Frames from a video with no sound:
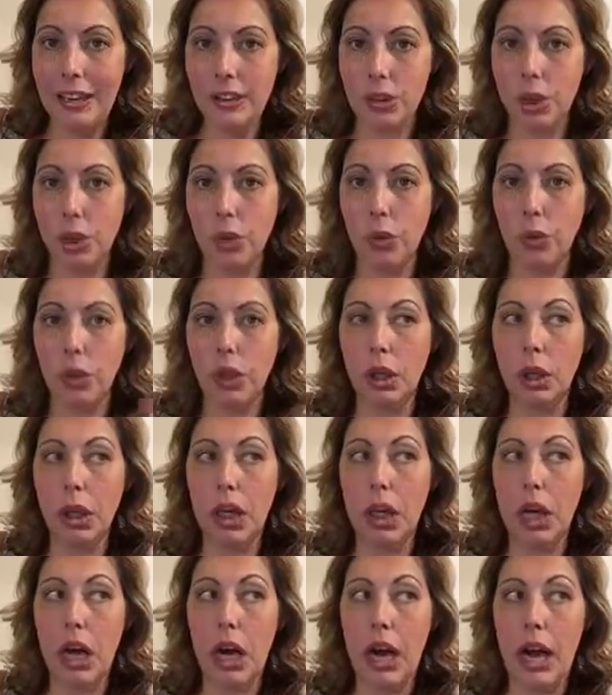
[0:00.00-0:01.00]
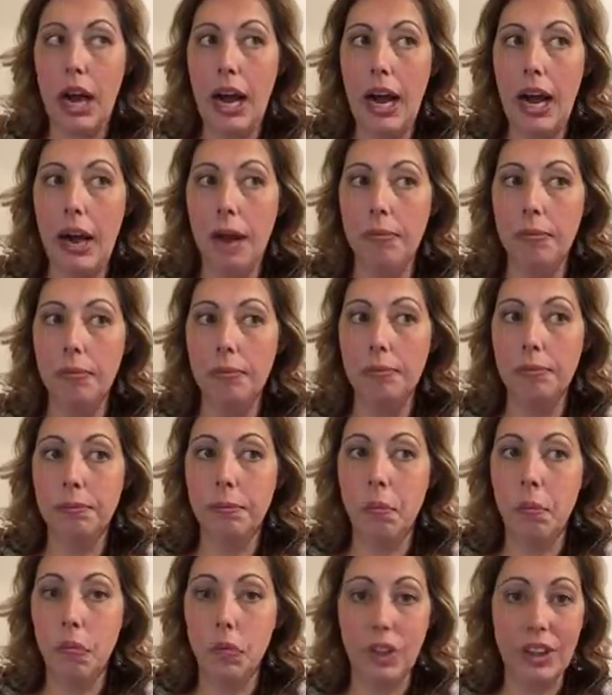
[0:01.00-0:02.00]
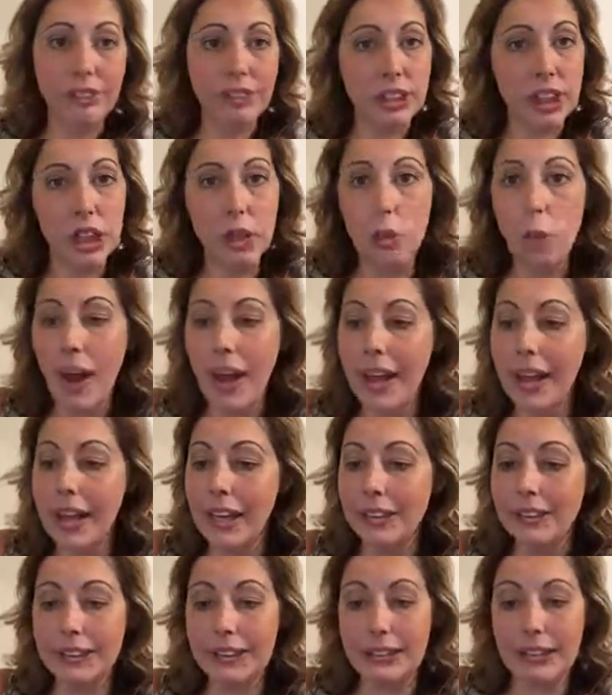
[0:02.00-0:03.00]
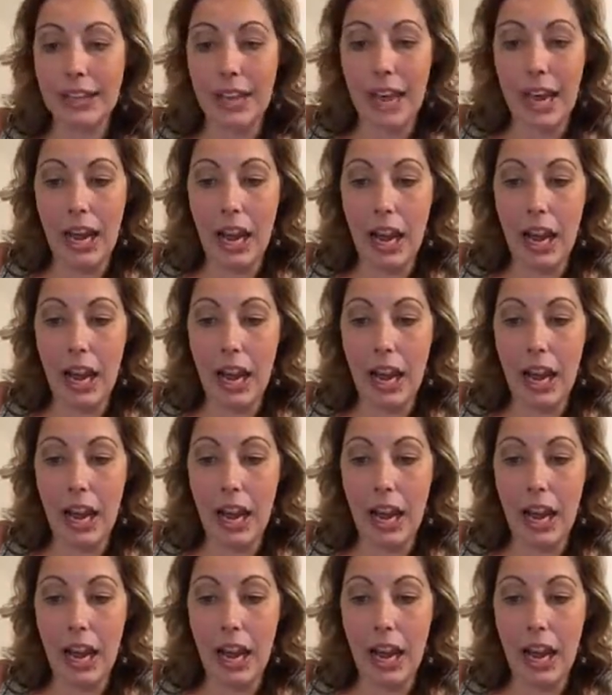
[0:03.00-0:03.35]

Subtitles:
and you're lifting weights,